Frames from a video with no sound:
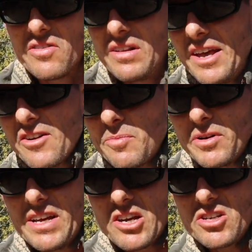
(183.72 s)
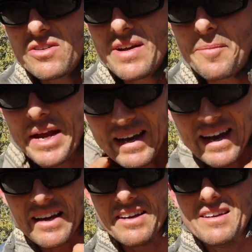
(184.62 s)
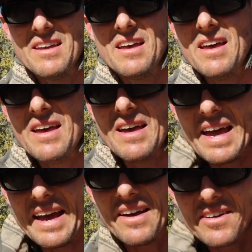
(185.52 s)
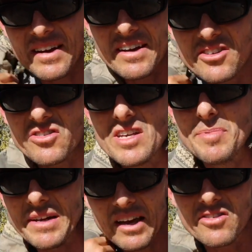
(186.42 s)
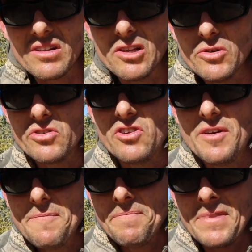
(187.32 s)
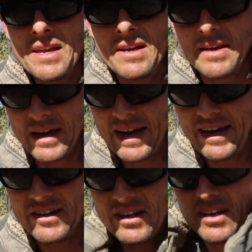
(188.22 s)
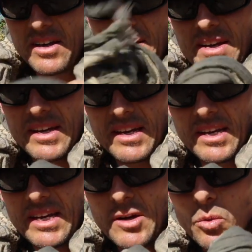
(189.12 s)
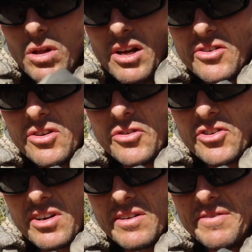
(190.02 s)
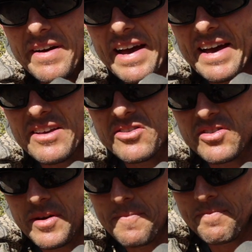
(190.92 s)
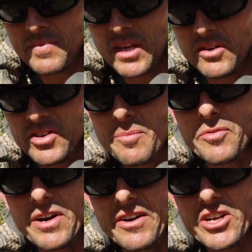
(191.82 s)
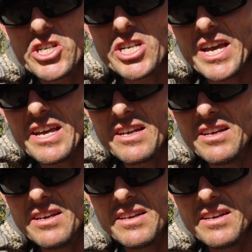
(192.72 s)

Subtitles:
a layer of protection around my neck, and just keep it nice and loose. And it will also serve as temporary shade